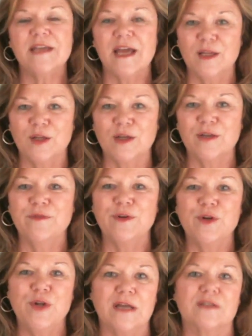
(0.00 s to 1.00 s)
and looking for
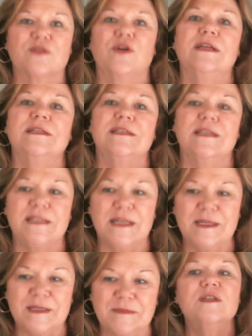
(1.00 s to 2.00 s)
your next great assistant.